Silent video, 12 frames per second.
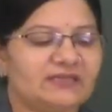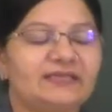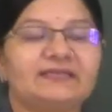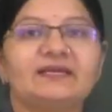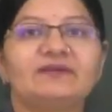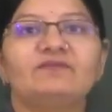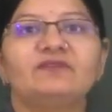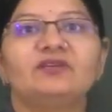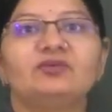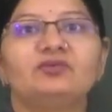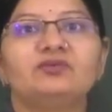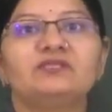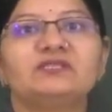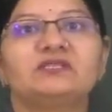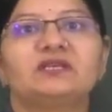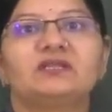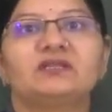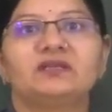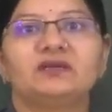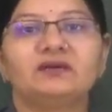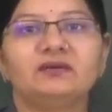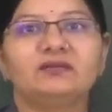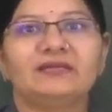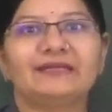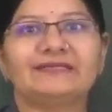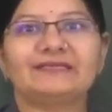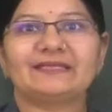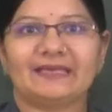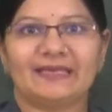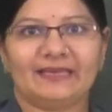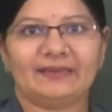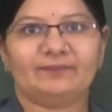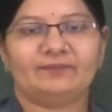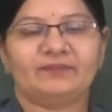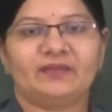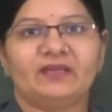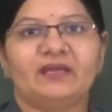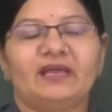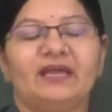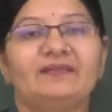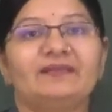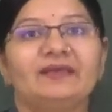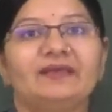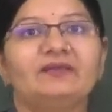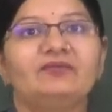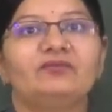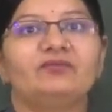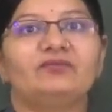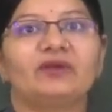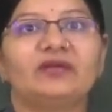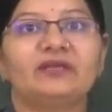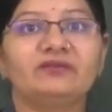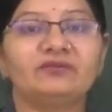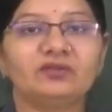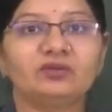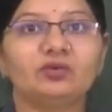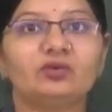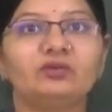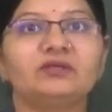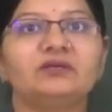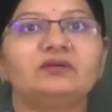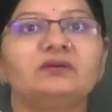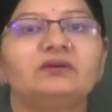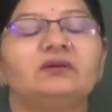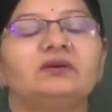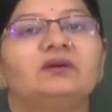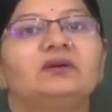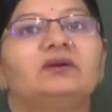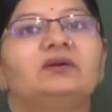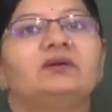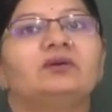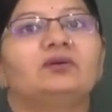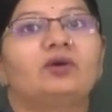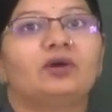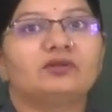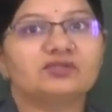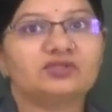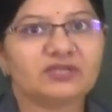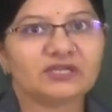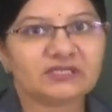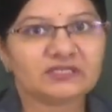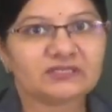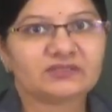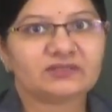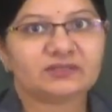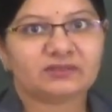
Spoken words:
That time we use the letter A, and then even though the consonant